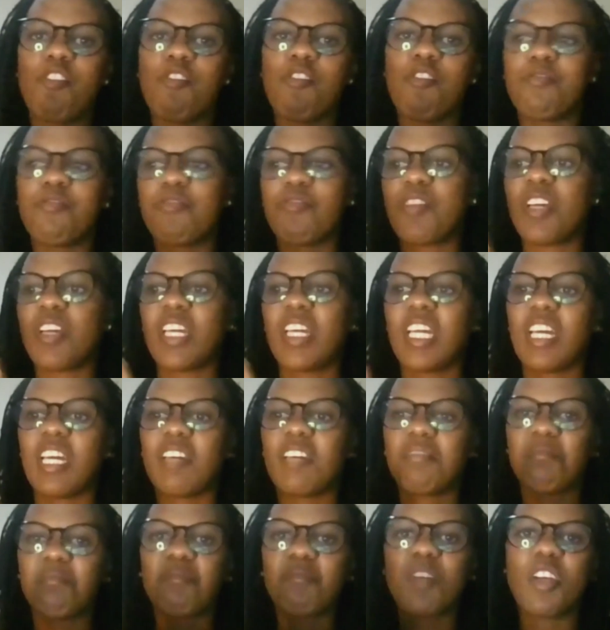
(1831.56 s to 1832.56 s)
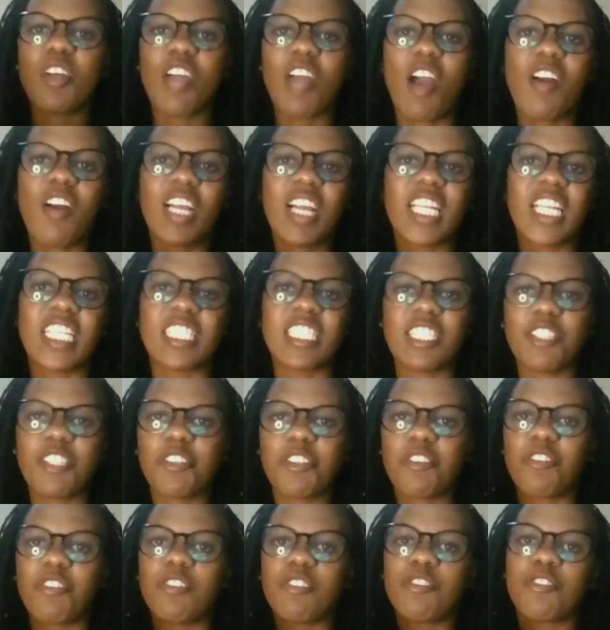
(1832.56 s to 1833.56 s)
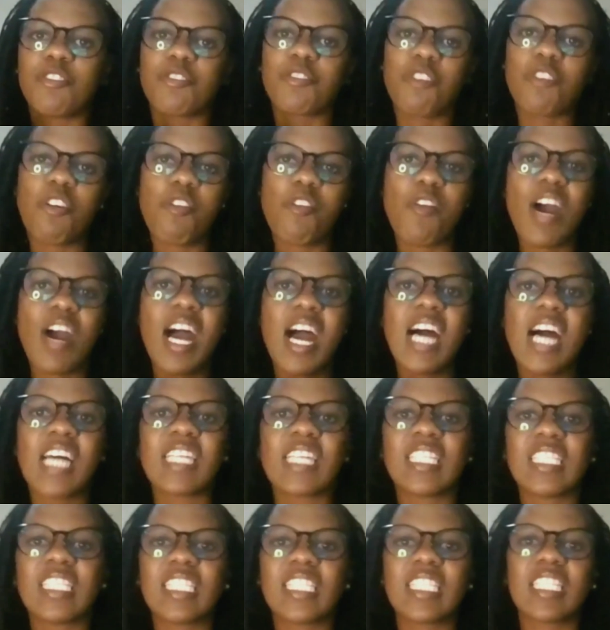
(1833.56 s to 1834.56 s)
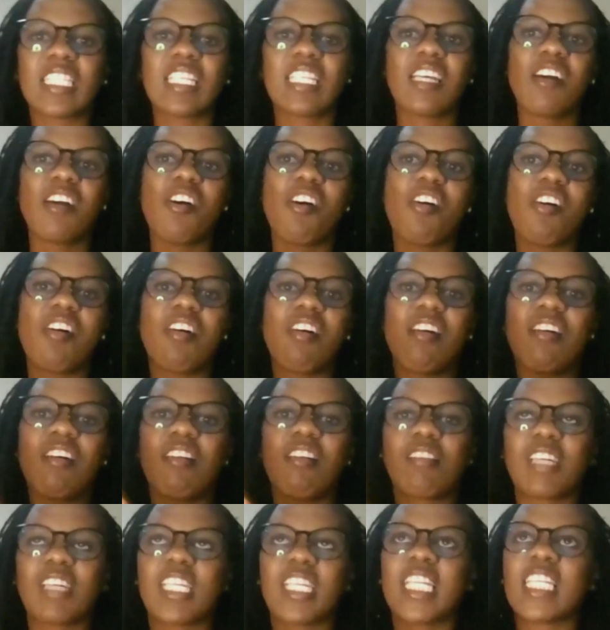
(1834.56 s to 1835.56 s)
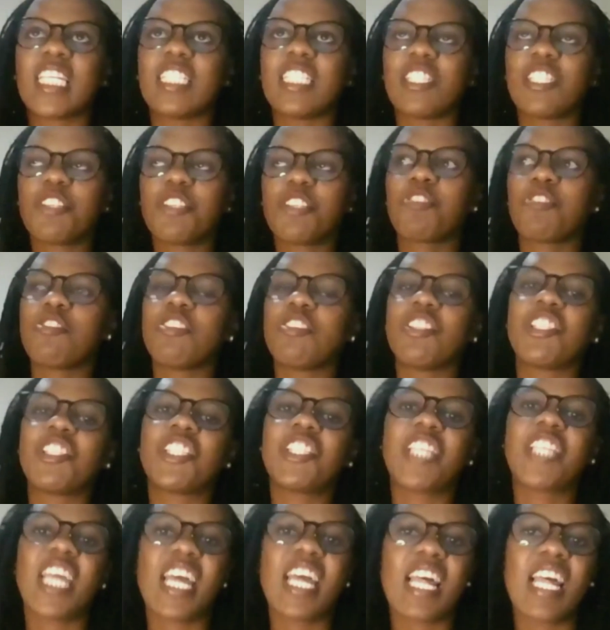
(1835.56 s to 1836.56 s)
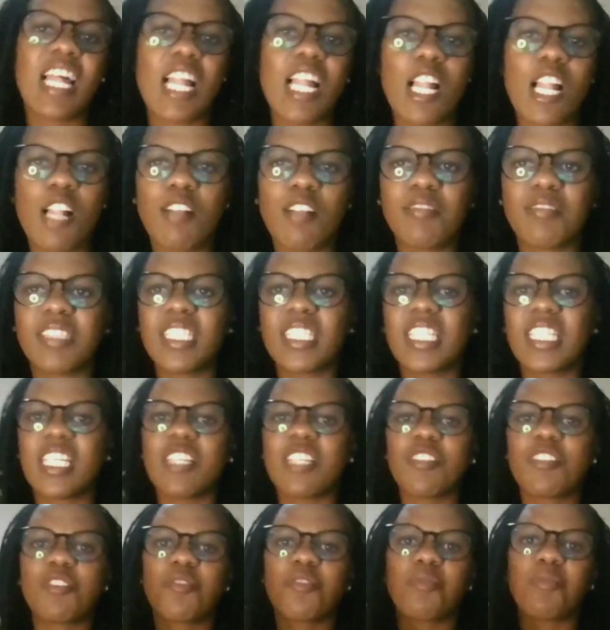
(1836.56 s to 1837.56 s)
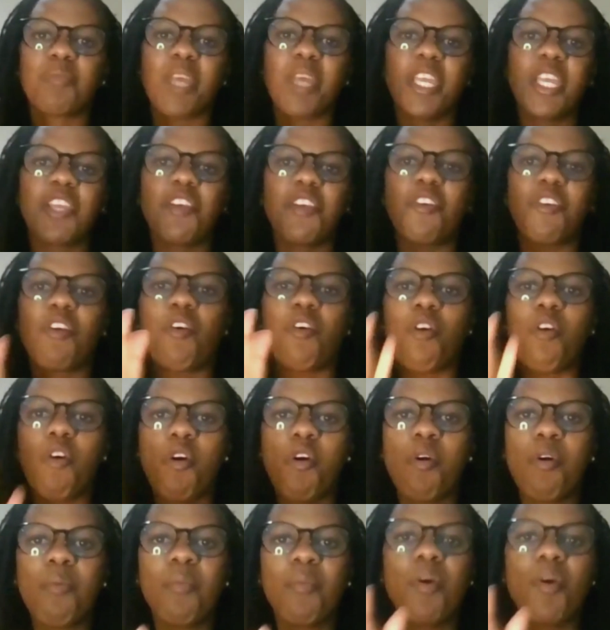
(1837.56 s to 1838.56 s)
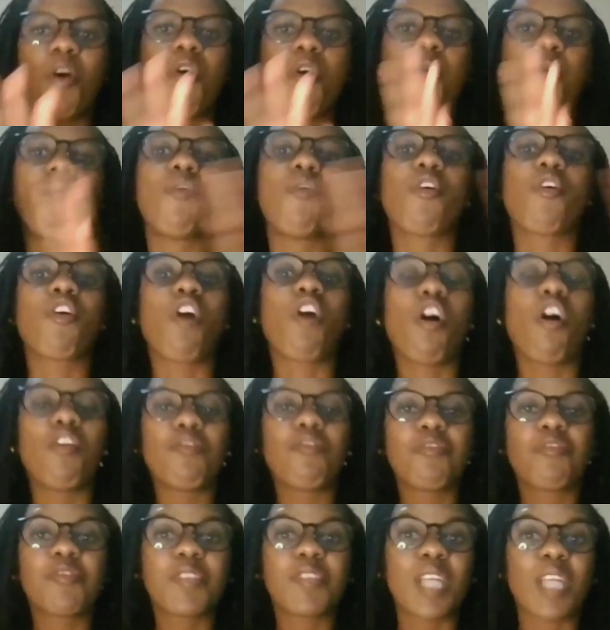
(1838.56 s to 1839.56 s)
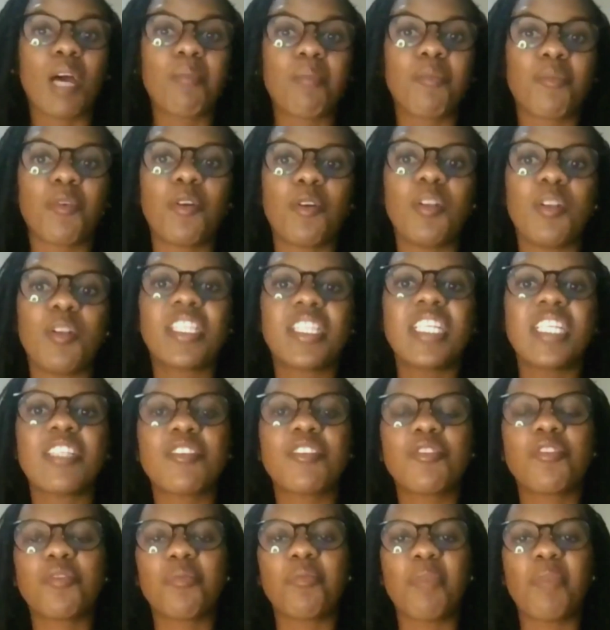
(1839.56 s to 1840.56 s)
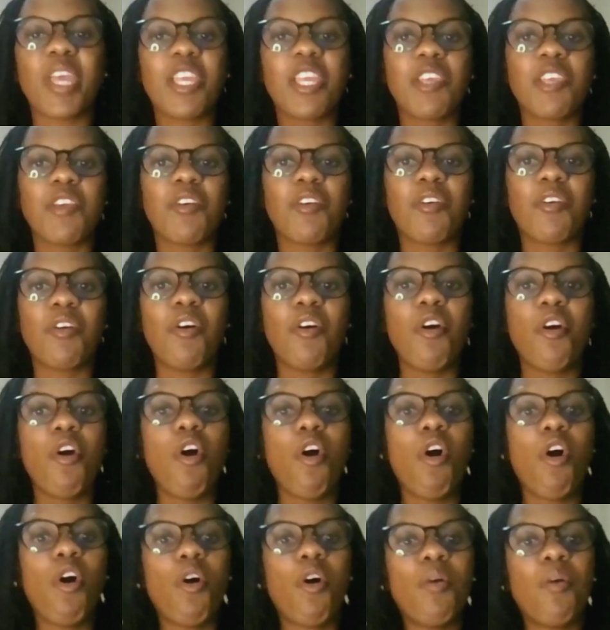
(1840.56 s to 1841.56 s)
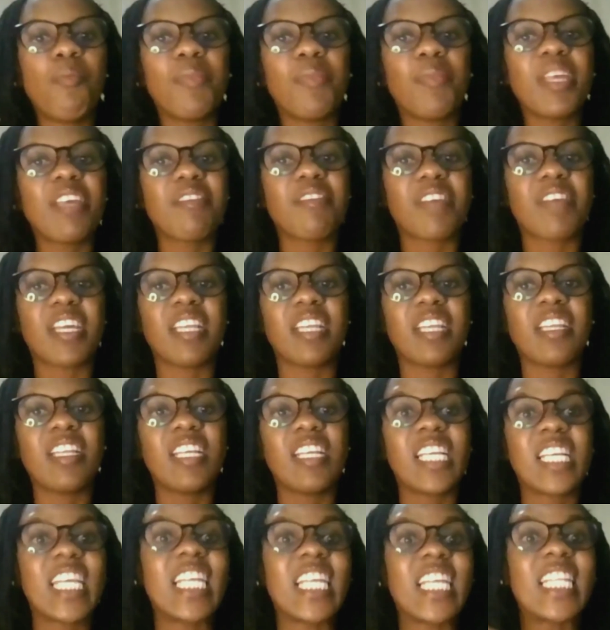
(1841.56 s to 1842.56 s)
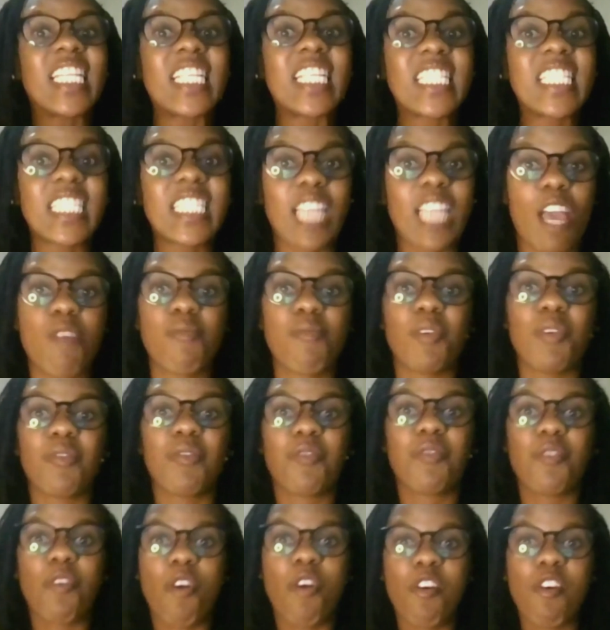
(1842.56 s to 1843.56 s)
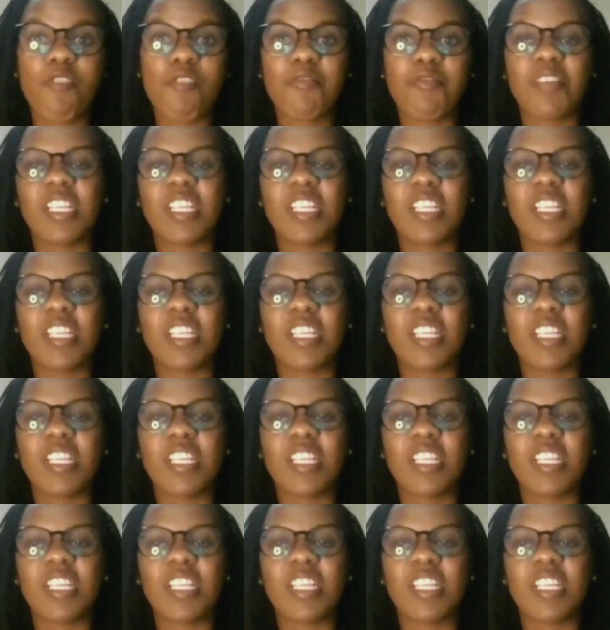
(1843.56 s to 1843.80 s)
of organizational drawers, organizational shelves, things to make your home more comfortable, things to make your home, even in this time of